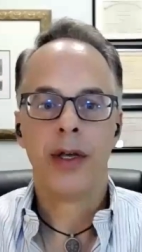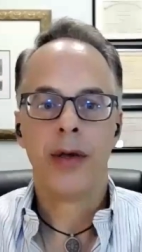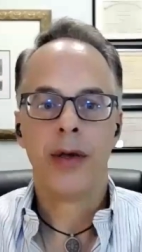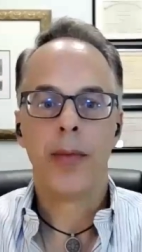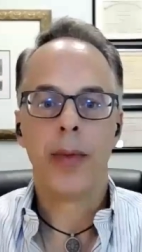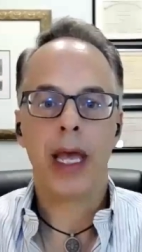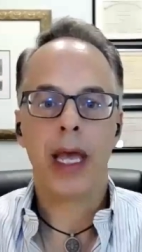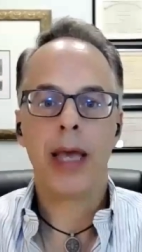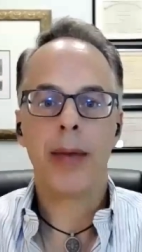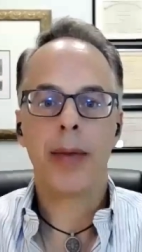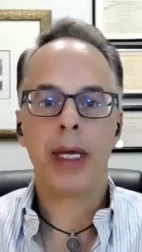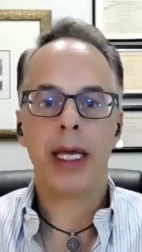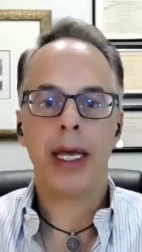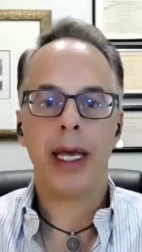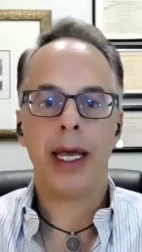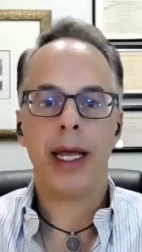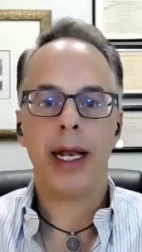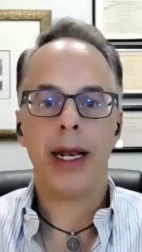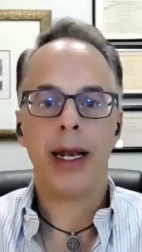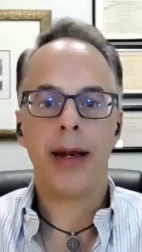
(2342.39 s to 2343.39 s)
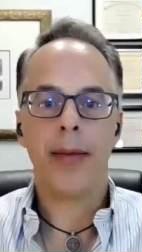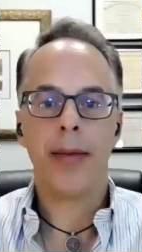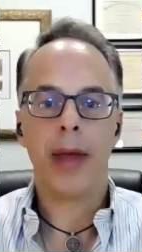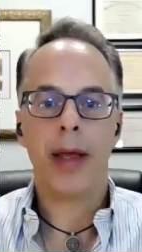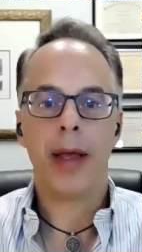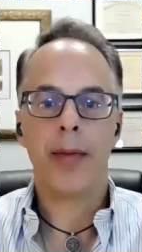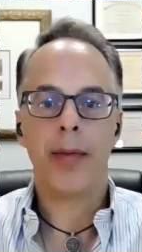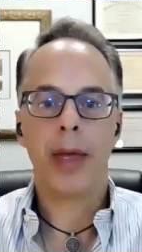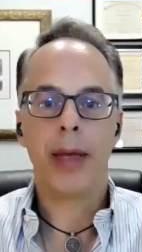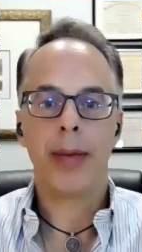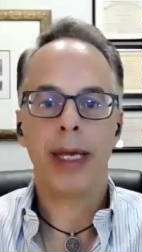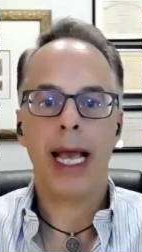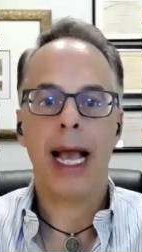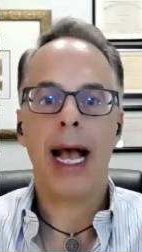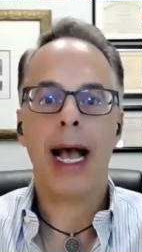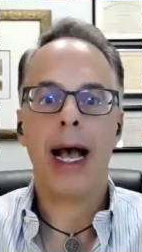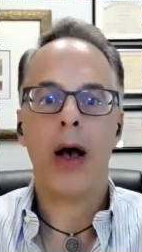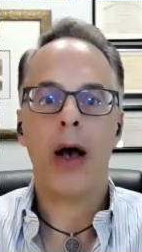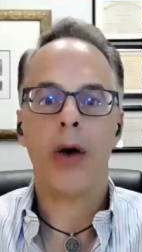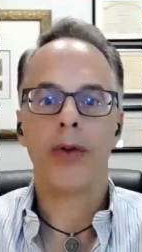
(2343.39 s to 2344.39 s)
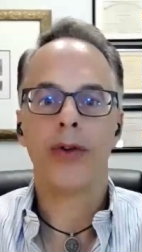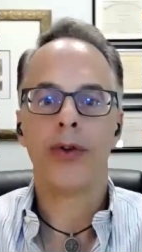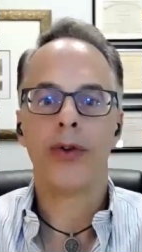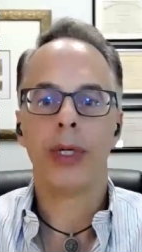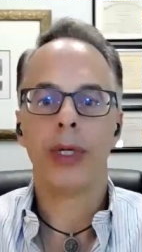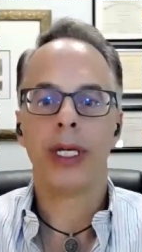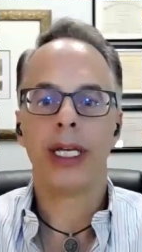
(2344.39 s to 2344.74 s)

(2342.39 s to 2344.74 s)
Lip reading: maybe, and maybe how do we